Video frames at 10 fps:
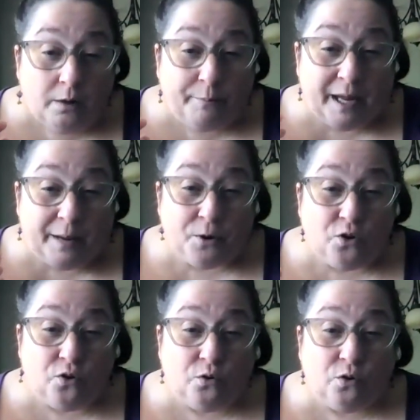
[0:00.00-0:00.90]

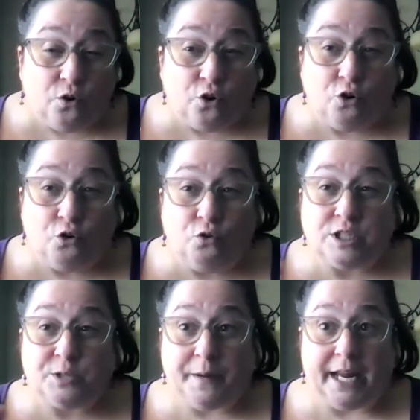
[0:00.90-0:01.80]
people who
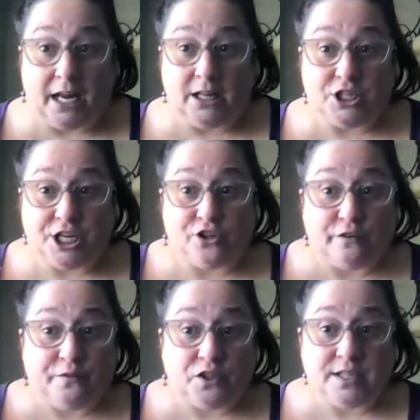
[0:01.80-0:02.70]
speak English as their
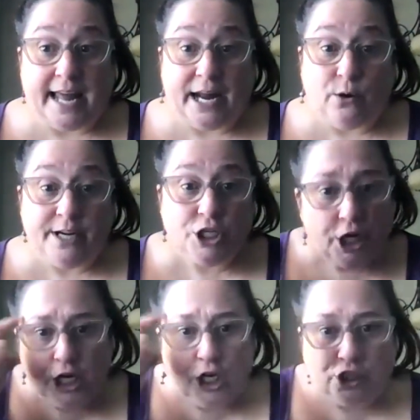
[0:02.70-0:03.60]
first language
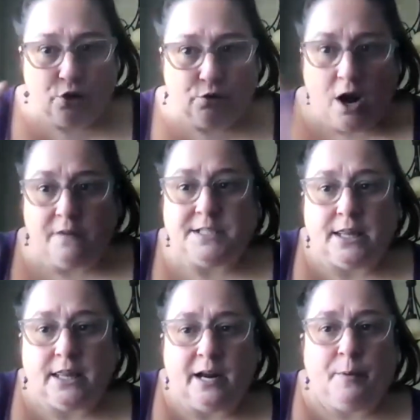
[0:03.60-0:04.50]
don't often
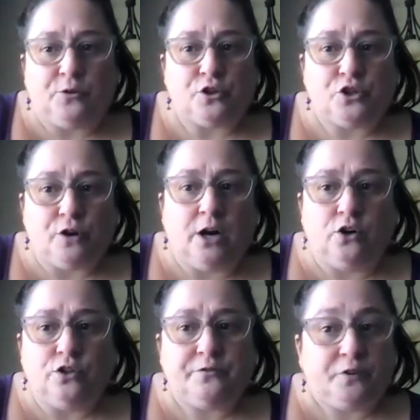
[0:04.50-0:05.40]
think about the
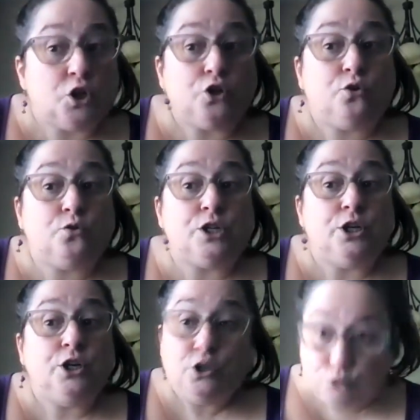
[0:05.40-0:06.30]
struggles for those
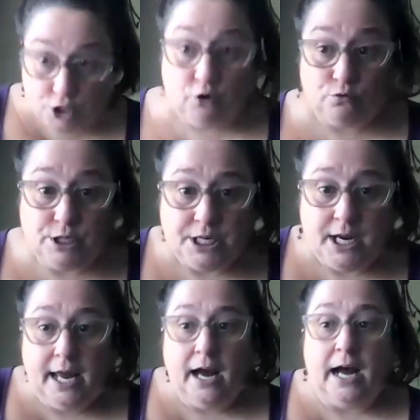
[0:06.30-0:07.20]
who don't.
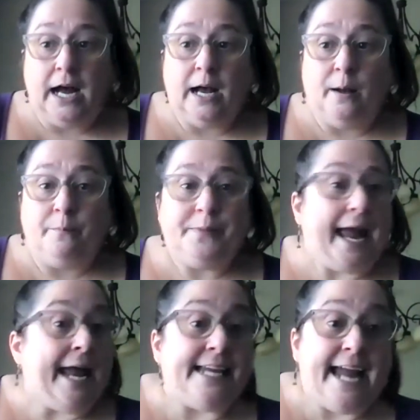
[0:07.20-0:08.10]

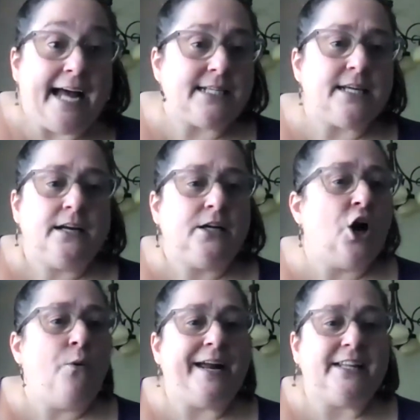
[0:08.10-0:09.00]
And yet
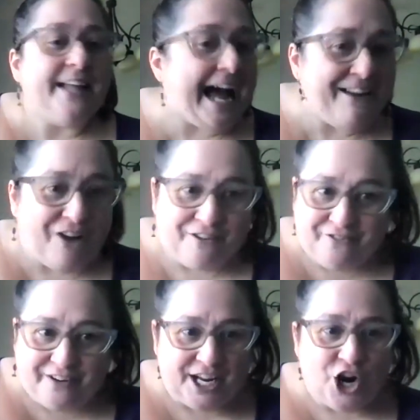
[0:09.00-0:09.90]
going live on
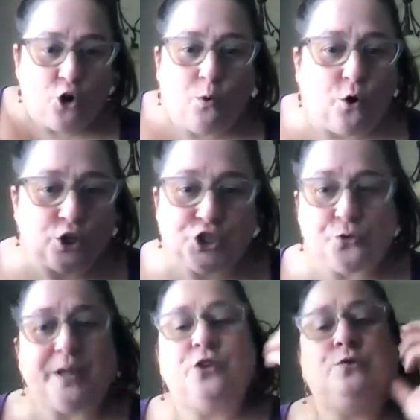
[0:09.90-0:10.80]
video or
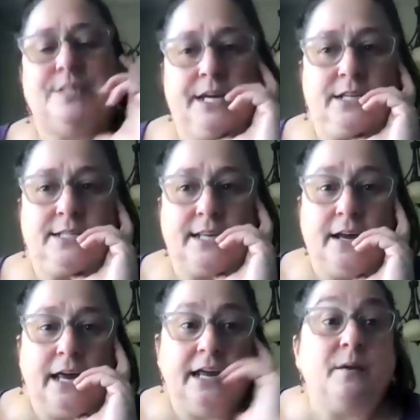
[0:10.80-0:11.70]
doing those things
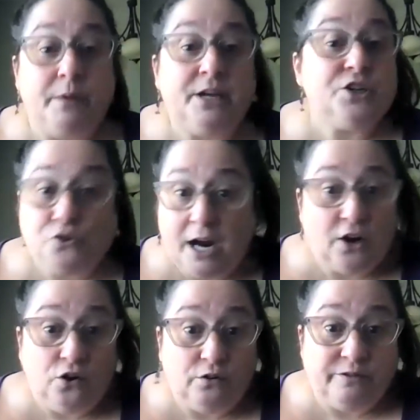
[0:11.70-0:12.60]
can be a
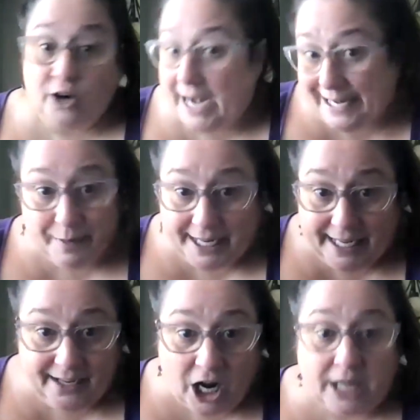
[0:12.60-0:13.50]
struggle for
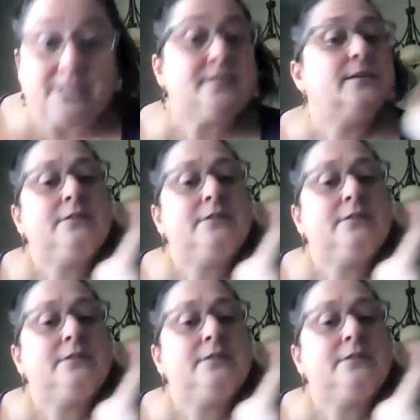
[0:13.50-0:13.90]
anybody, not